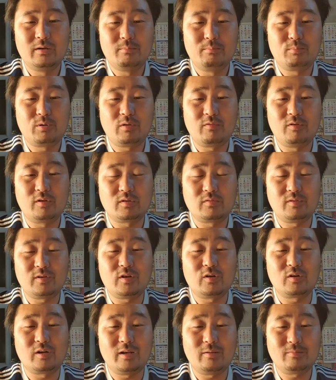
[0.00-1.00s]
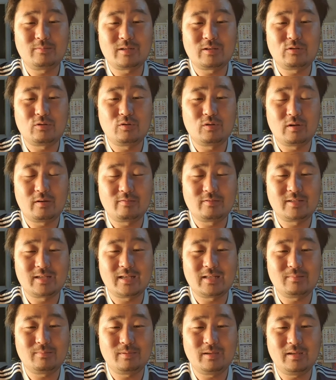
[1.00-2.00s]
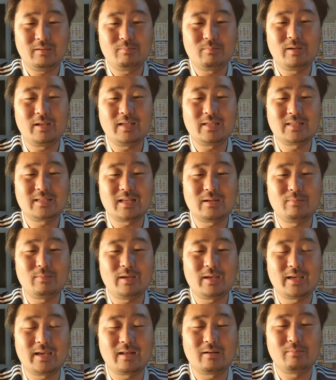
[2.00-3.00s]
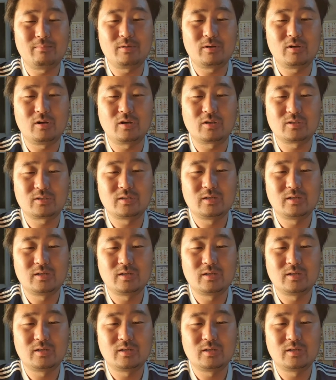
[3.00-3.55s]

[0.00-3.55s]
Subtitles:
previous video clip that you have sent me, please send me again, because